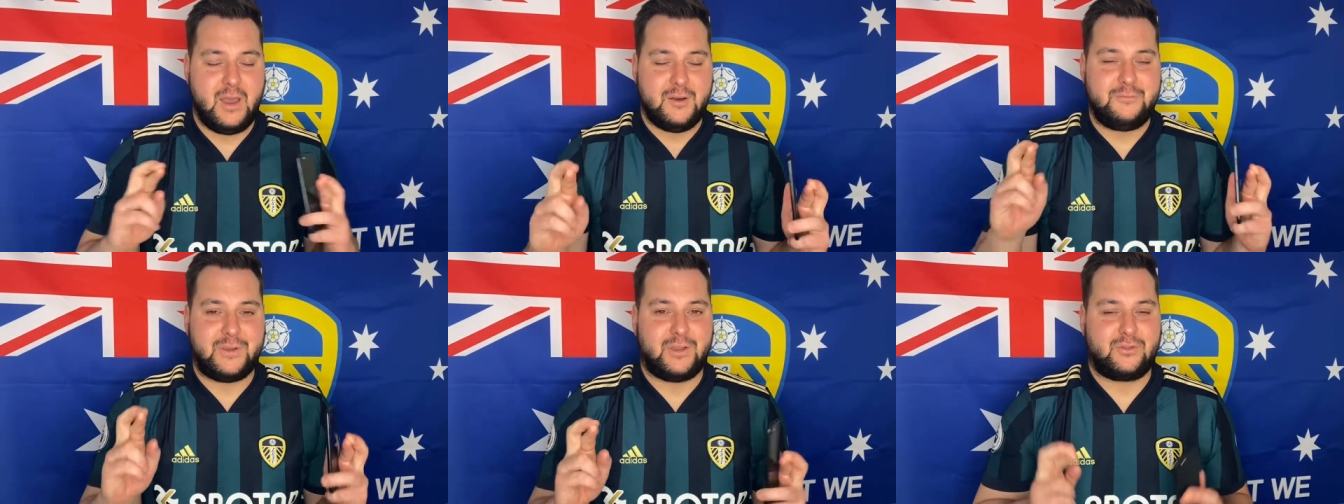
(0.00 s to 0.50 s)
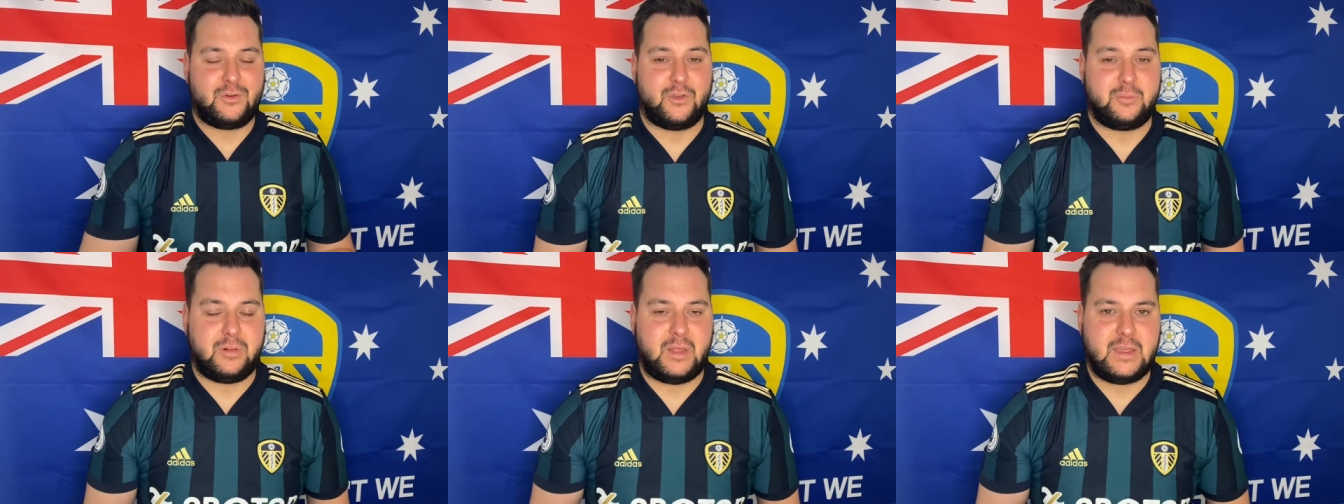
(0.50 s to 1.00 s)
Fingers
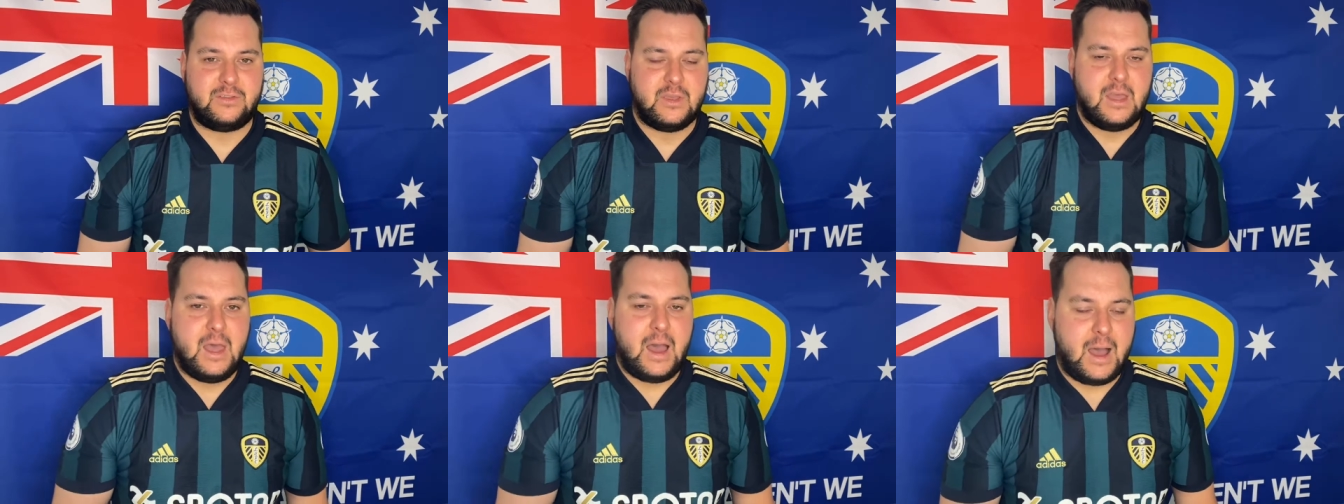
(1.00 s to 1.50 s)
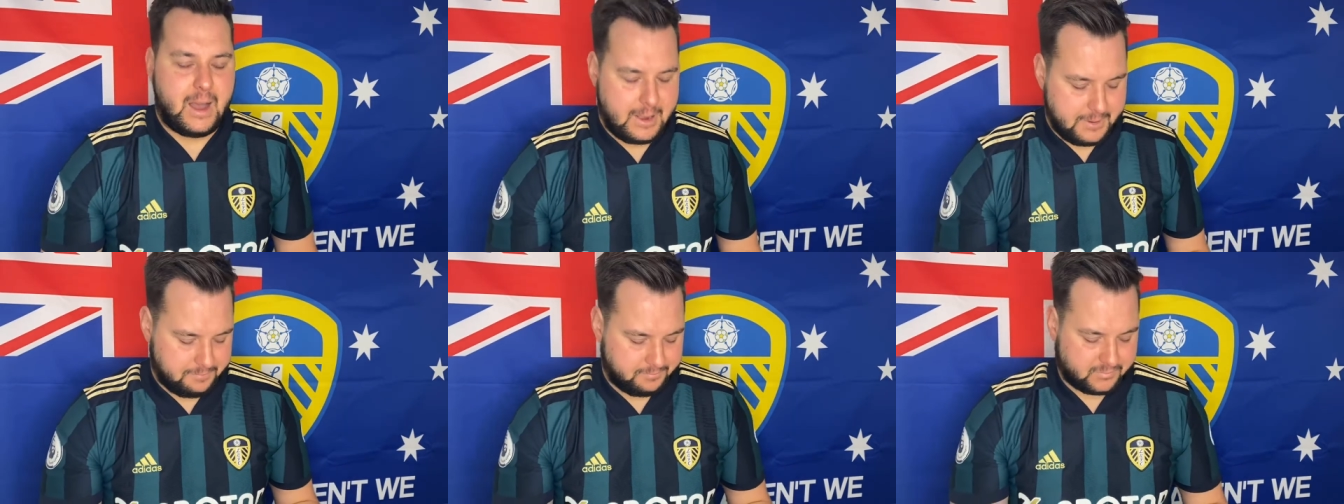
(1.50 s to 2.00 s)
crossed, please.
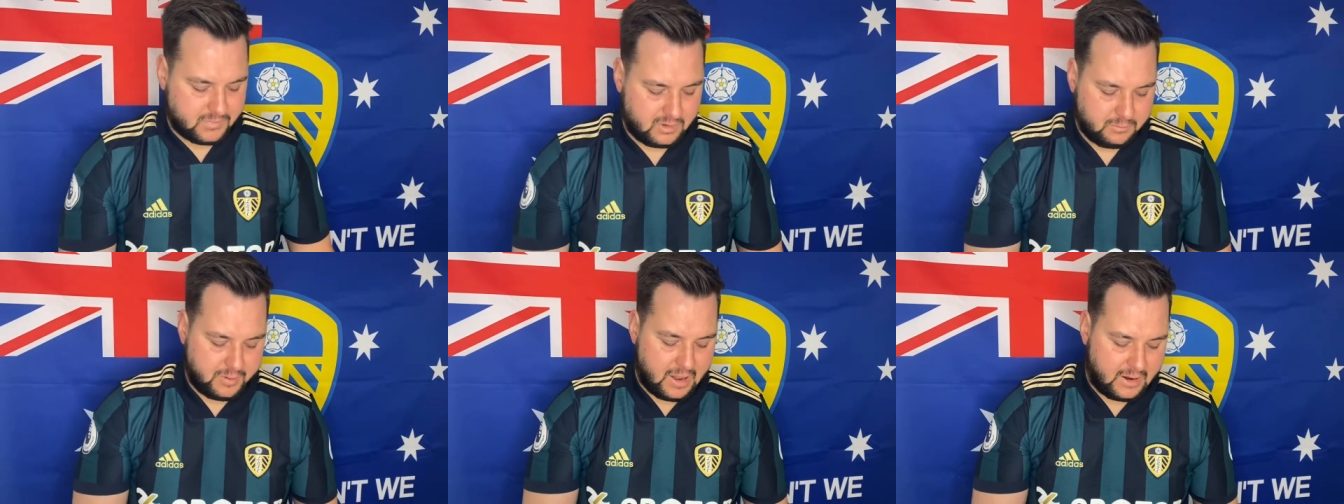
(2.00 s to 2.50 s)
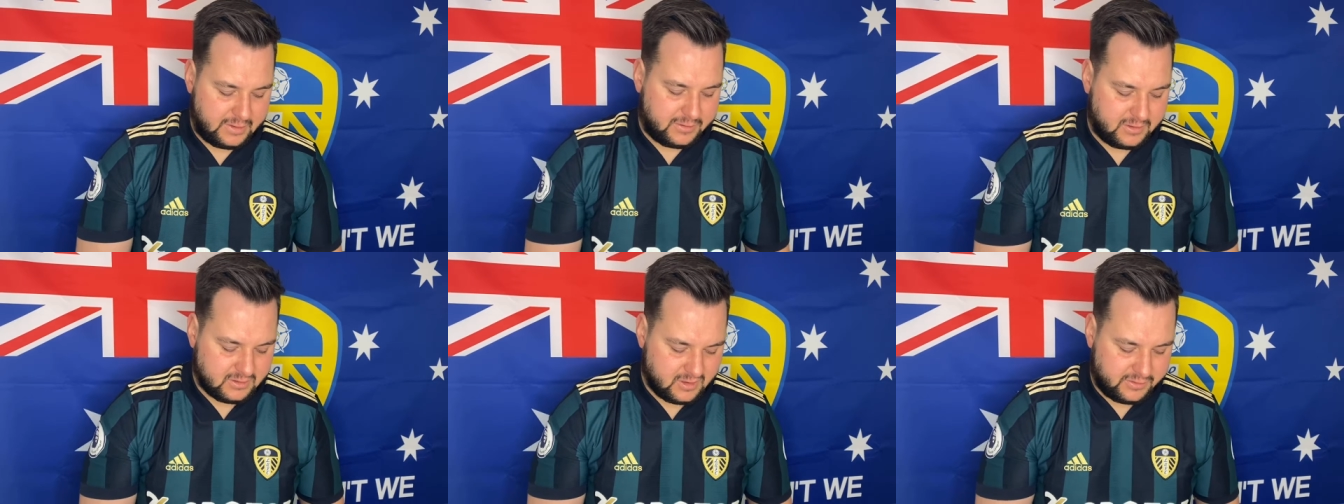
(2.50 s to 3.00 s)
But I
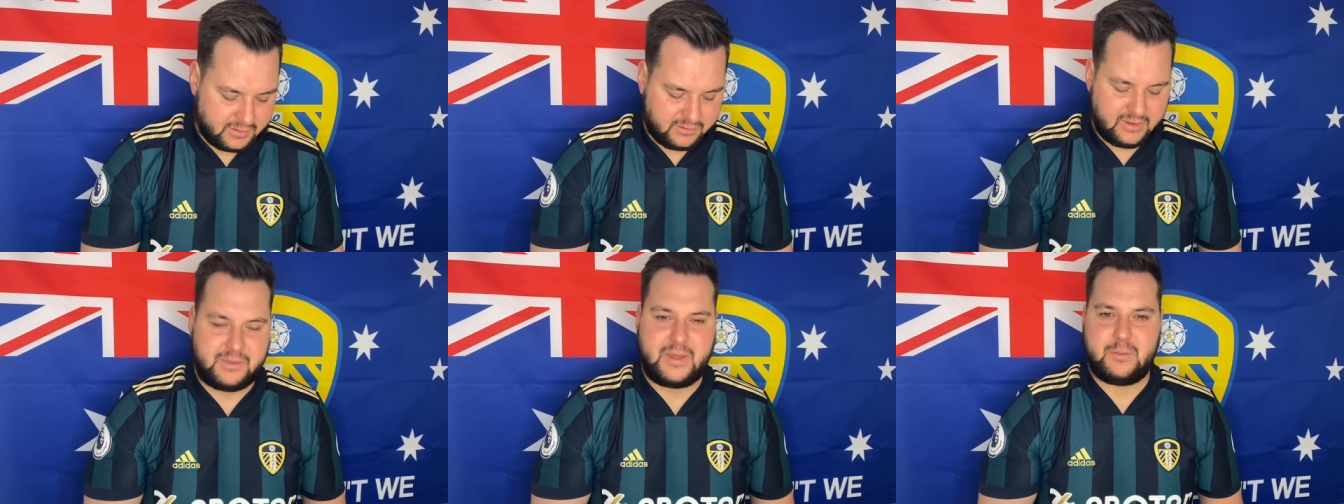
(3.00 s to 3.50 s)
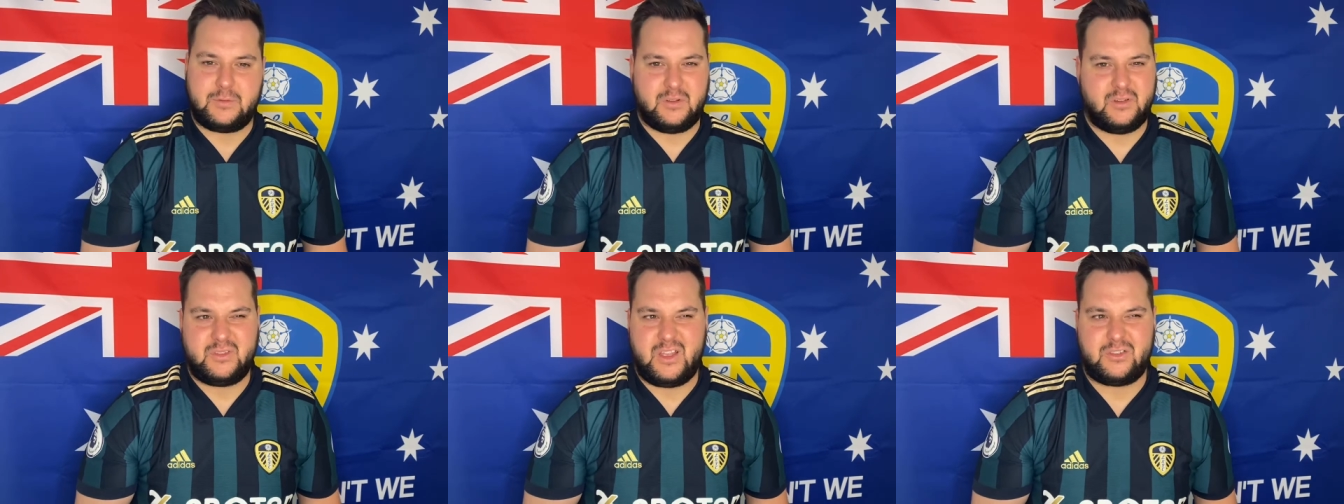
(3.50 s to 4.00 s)
think
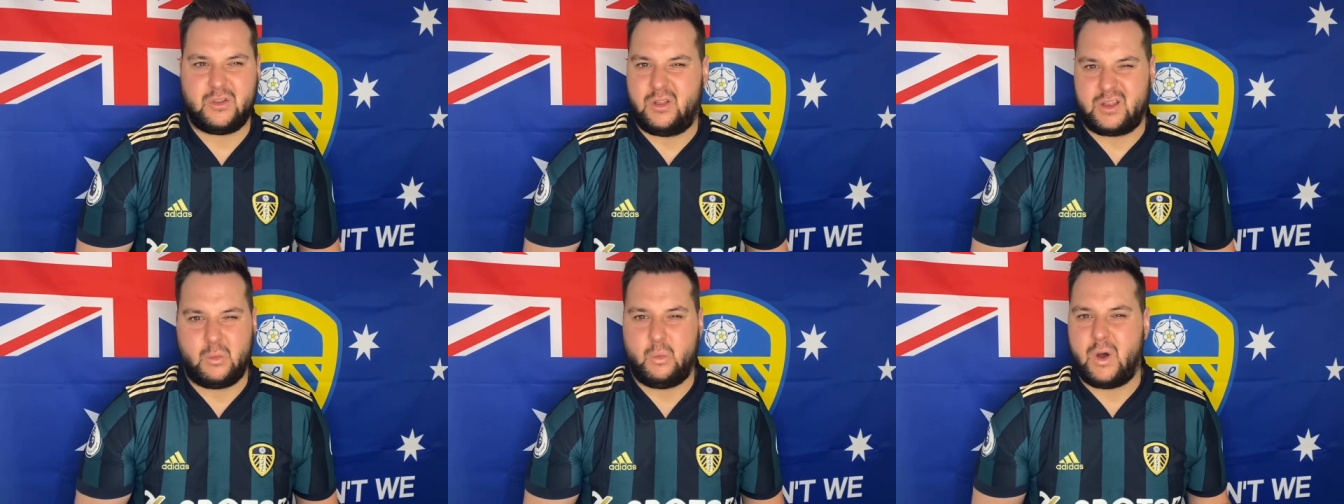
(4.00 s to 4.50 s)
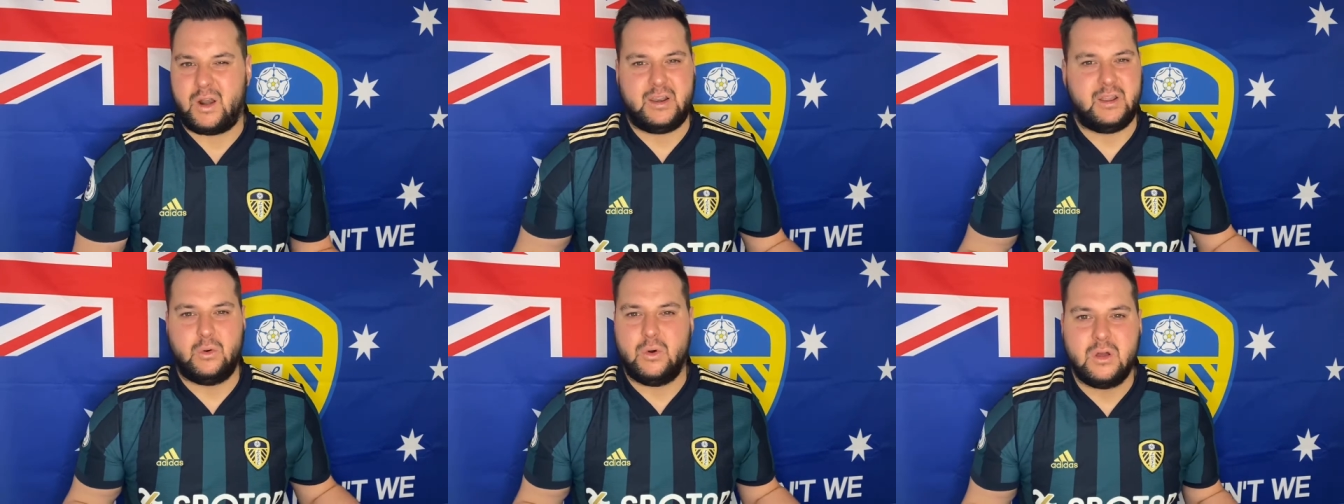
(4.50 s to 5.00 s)
Southampton, that's got like a
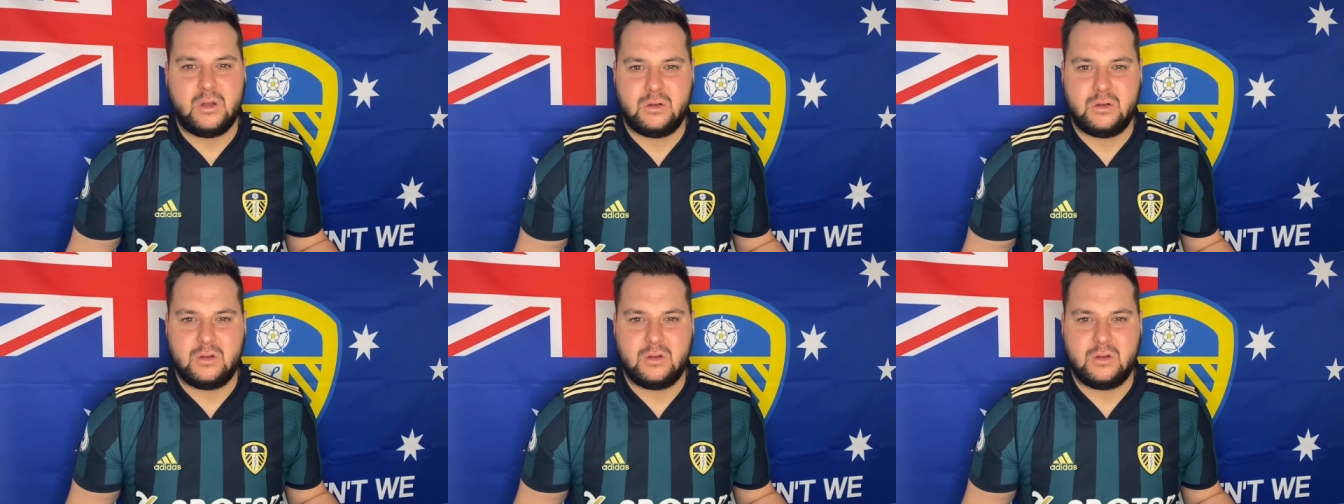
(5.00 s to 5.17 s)
1-0,